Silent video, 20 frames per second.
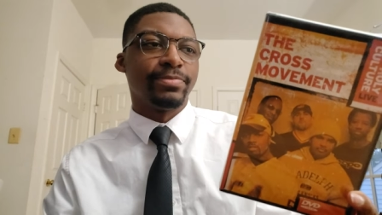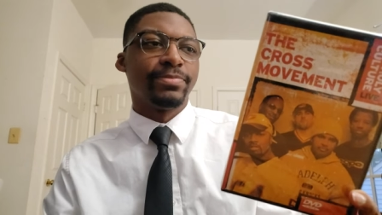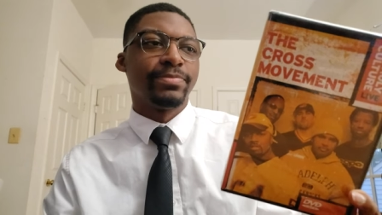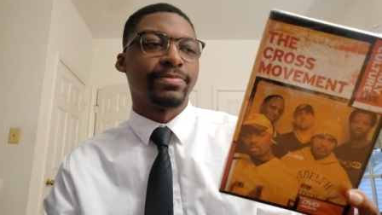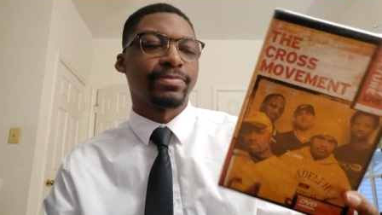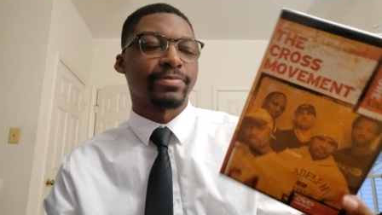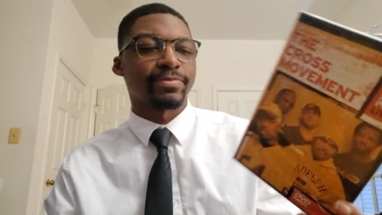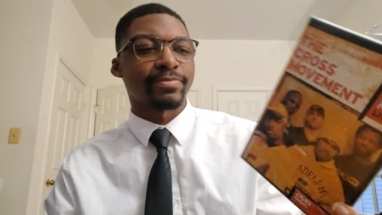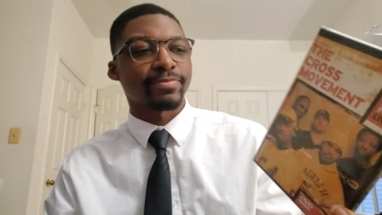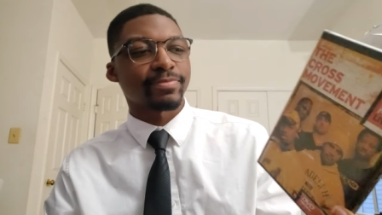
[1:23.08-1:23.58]

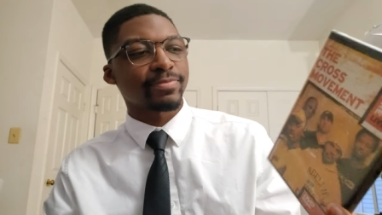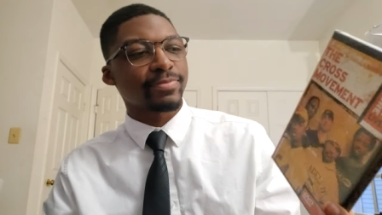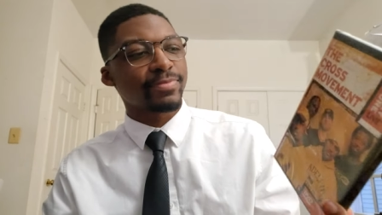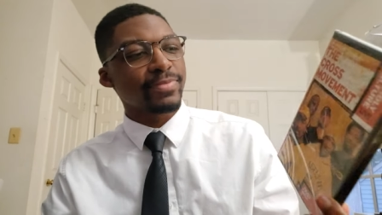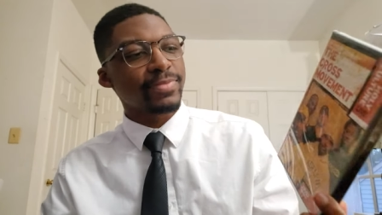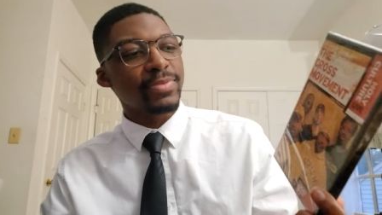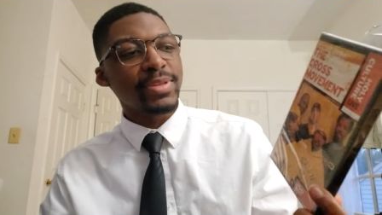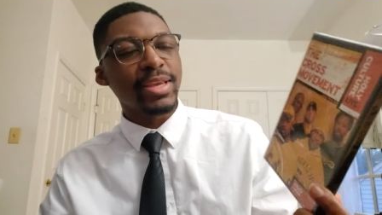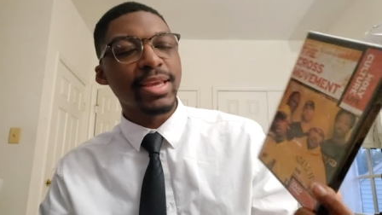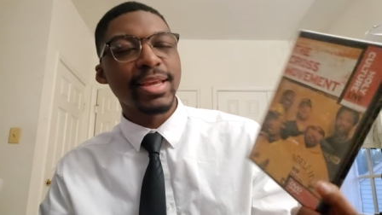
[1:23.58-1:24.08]

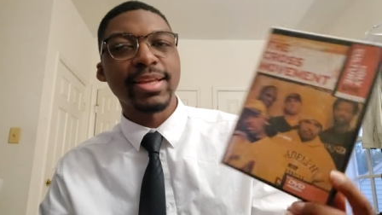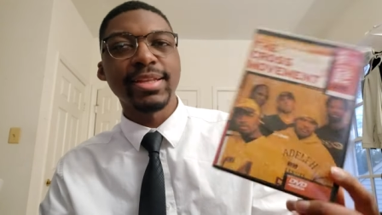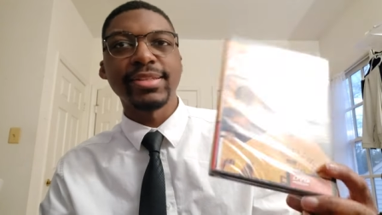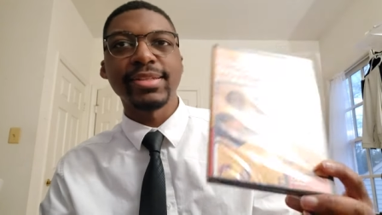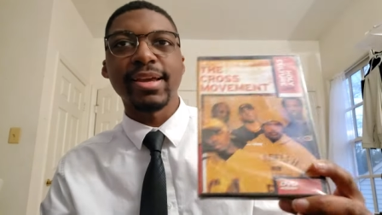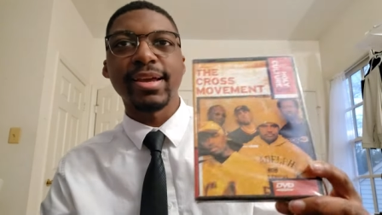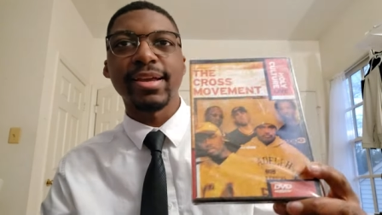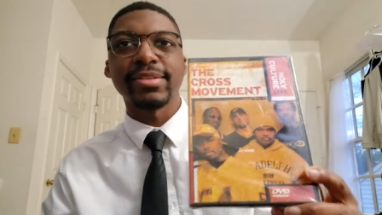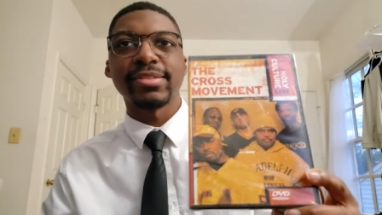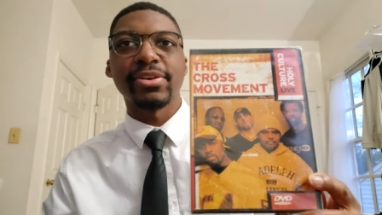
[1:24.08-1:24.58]

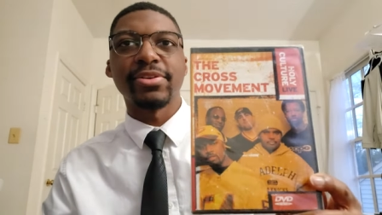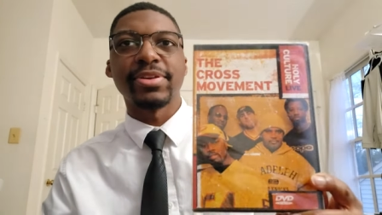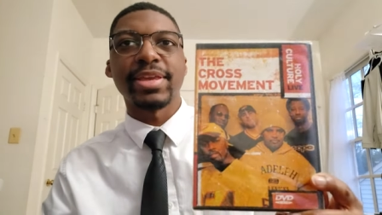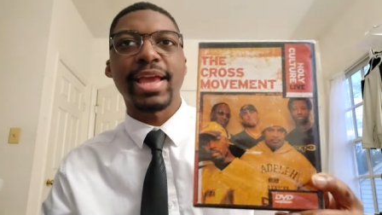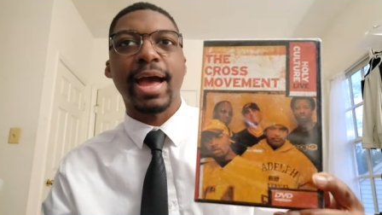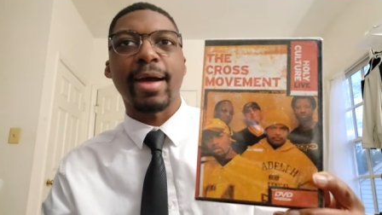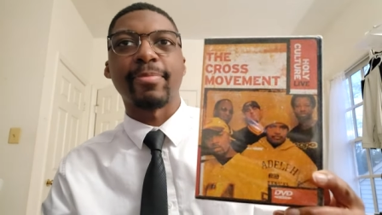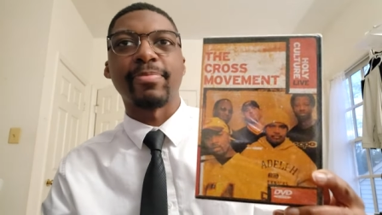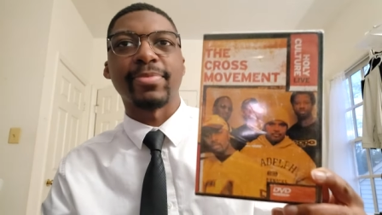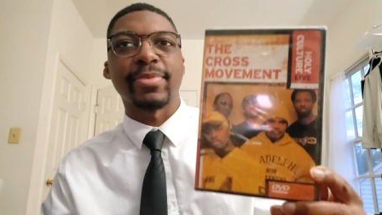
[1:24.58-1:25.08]
and uh, so,
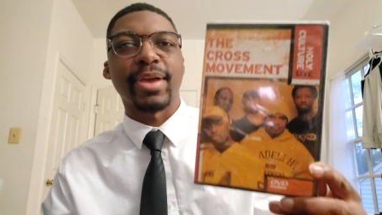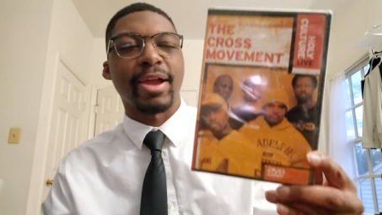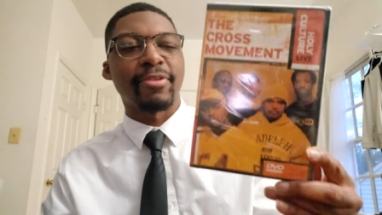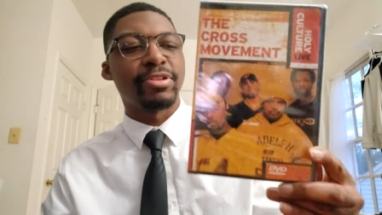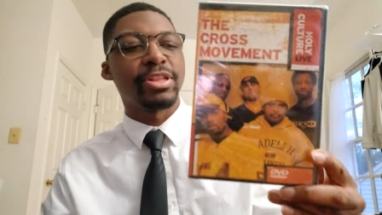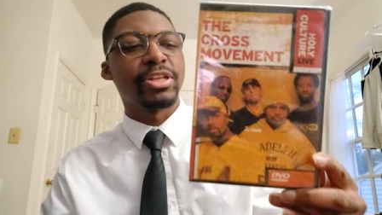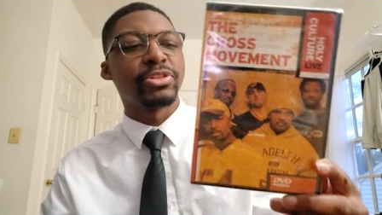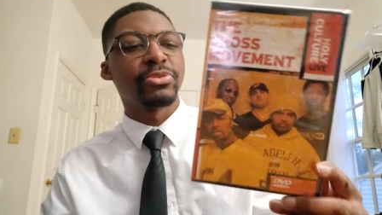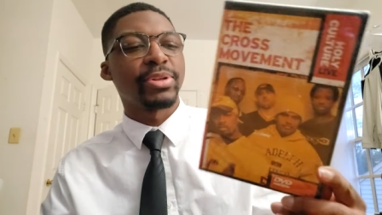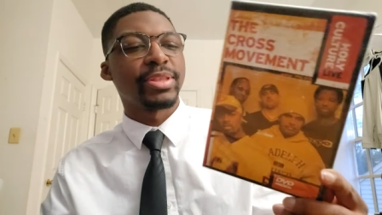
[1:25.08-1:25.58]
yeah, I
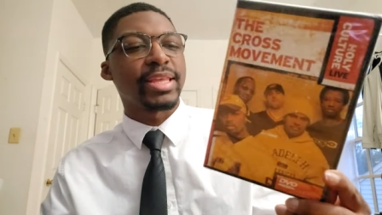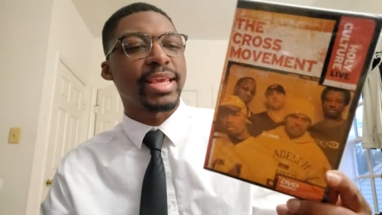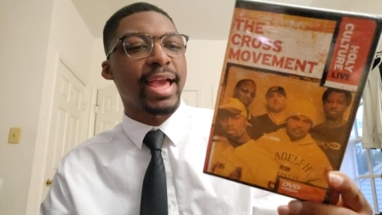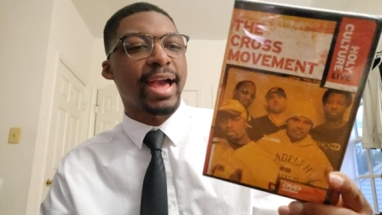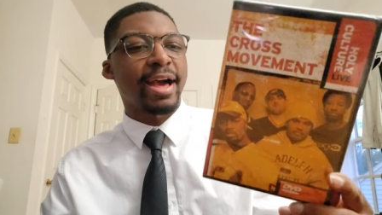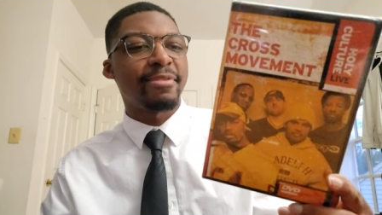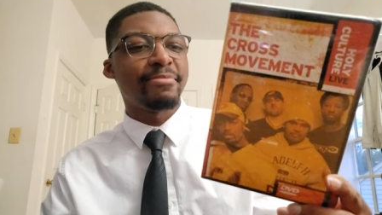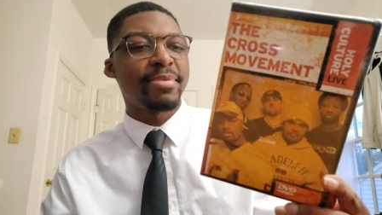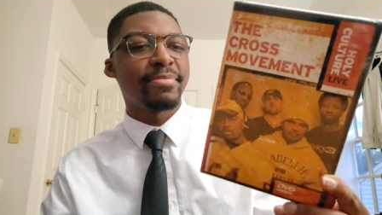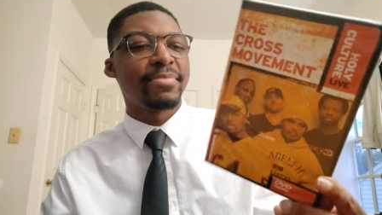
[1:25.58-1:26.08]
really enjoyed
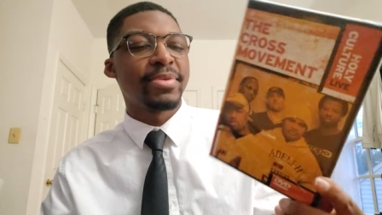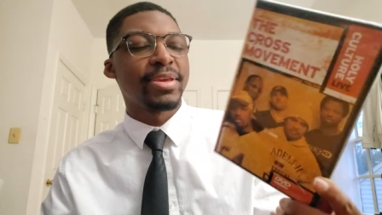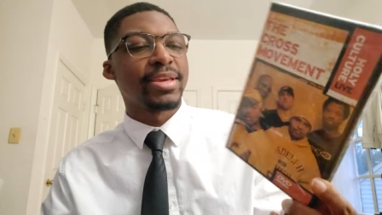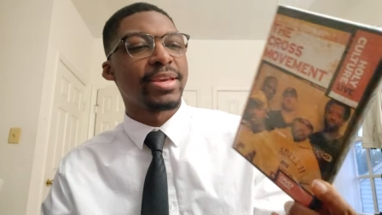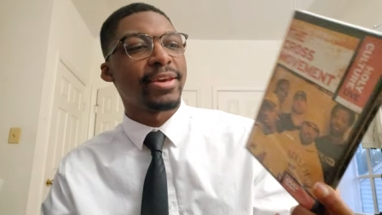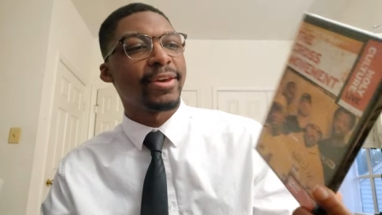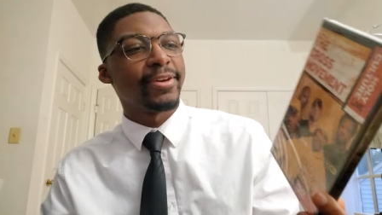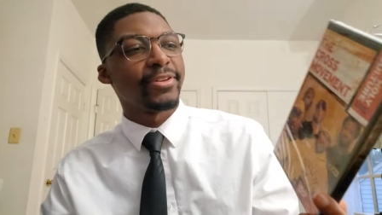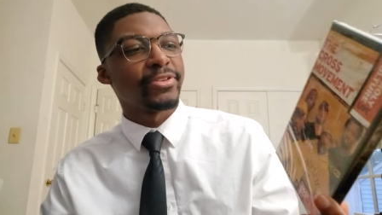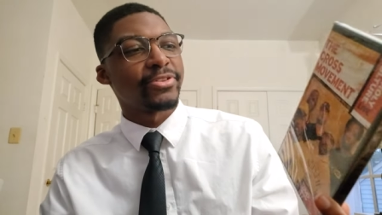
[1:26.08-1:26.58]
the album
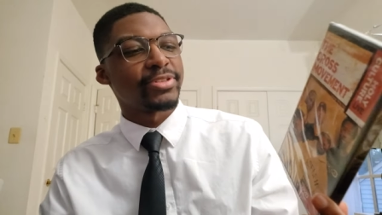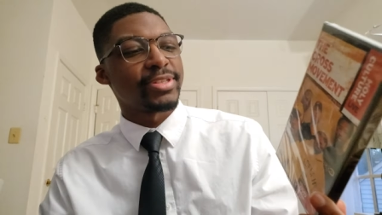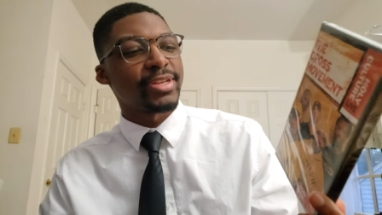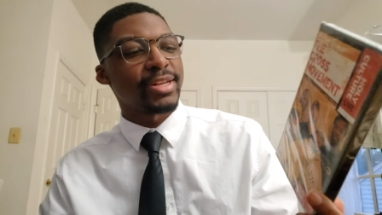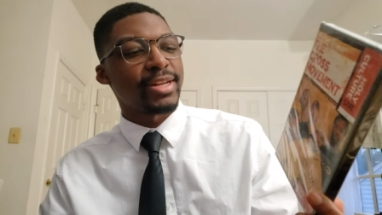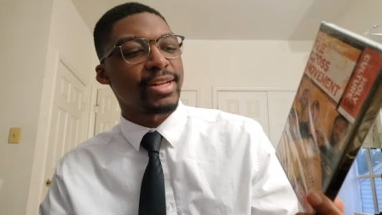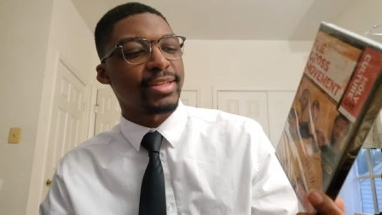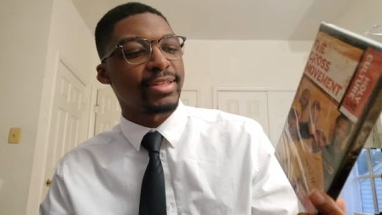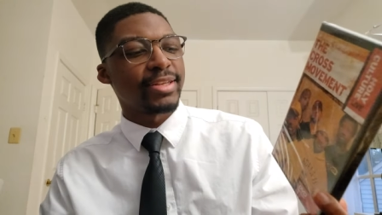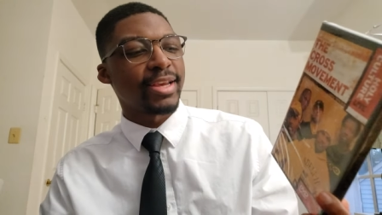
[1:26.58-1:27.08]

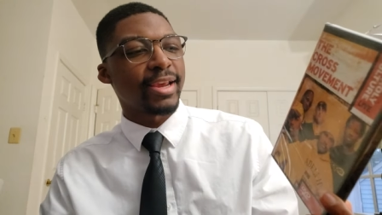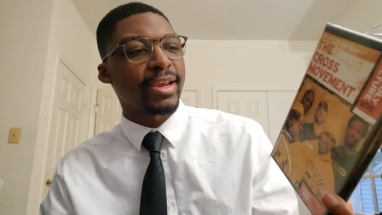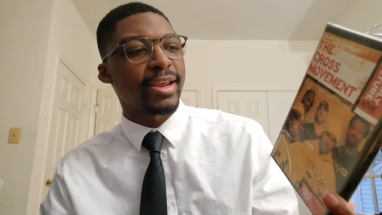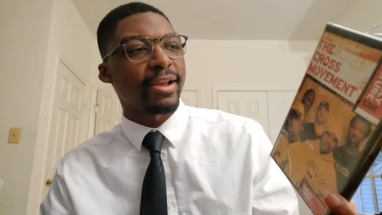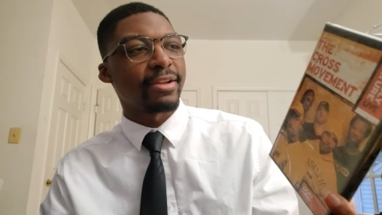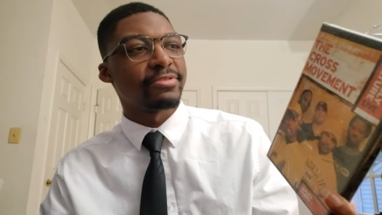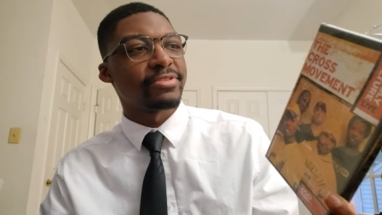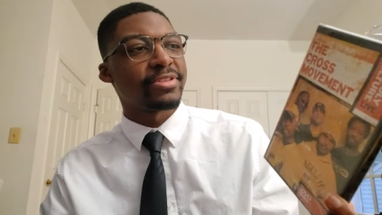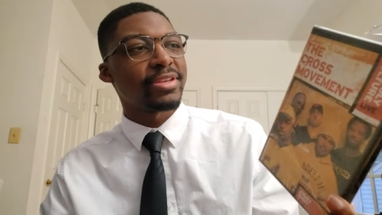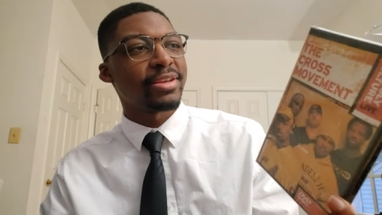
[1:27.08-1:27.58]
interested in
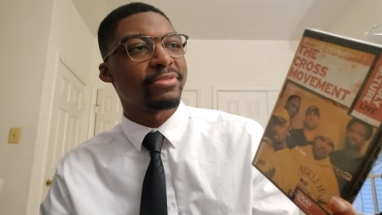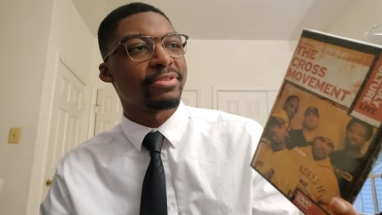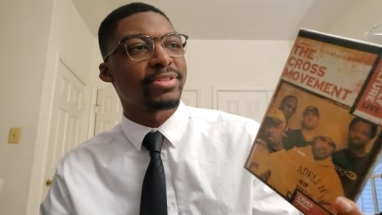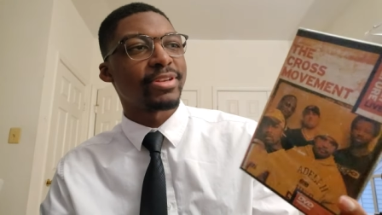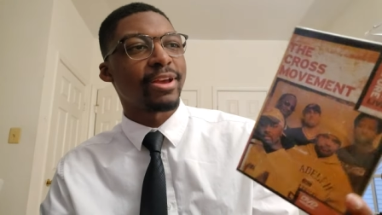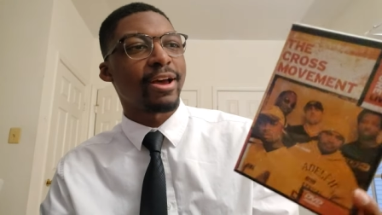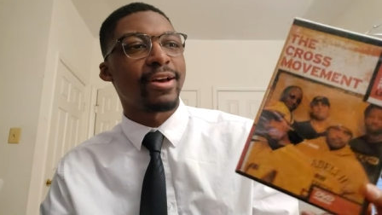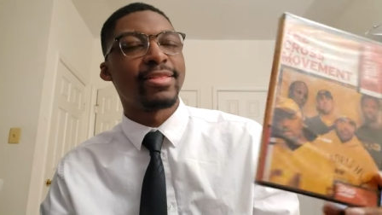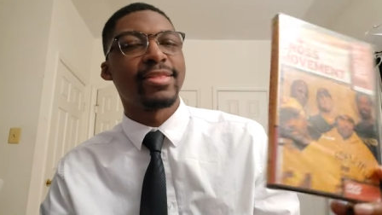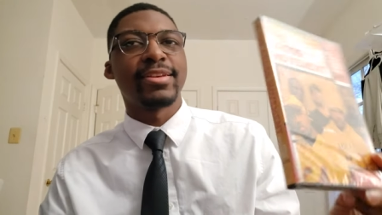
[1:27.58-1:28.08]
checking out and seeing
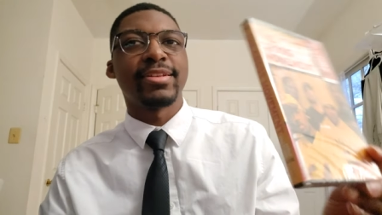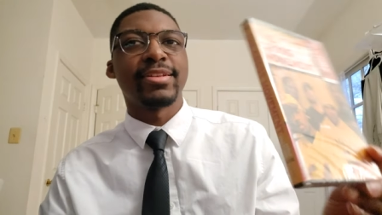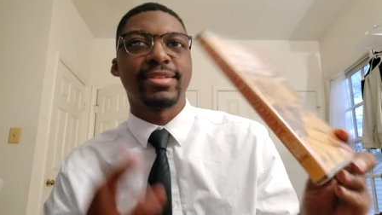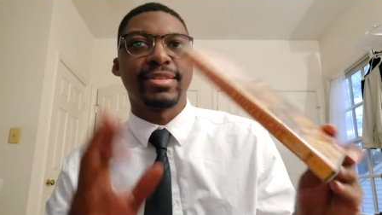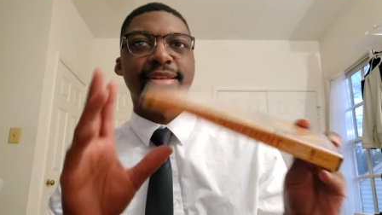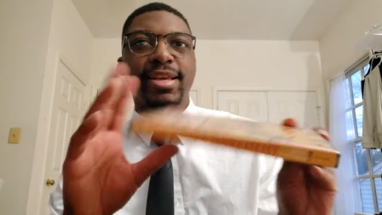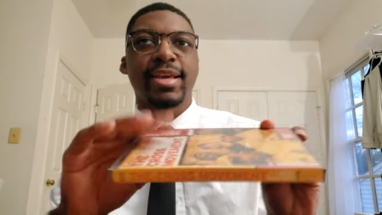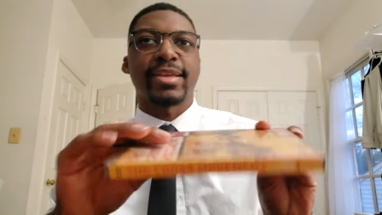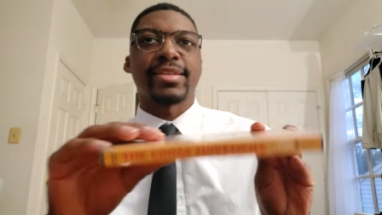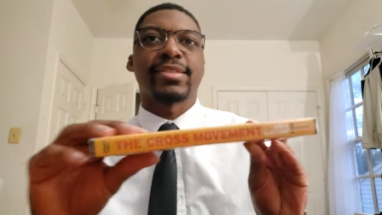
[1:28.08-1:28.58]
what's on the
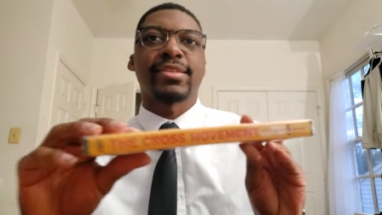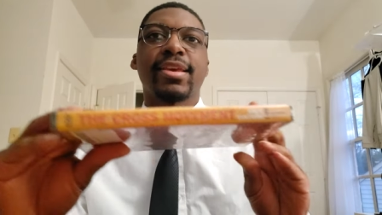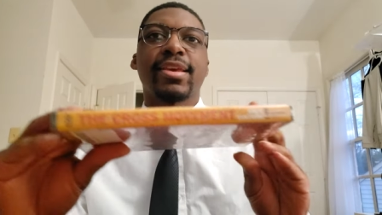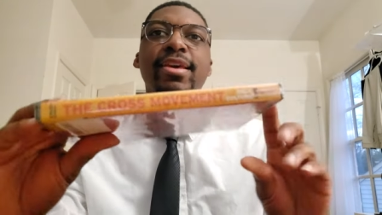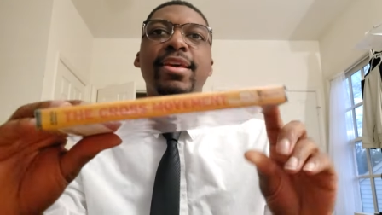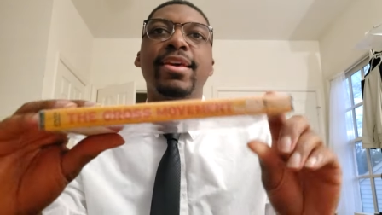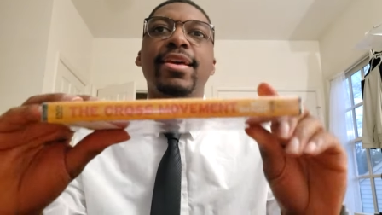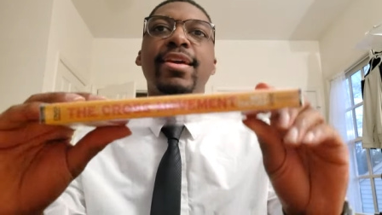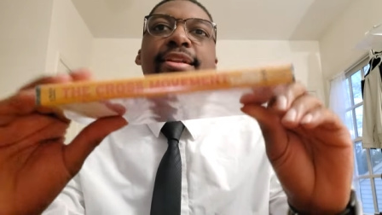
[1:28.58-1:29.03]
disc.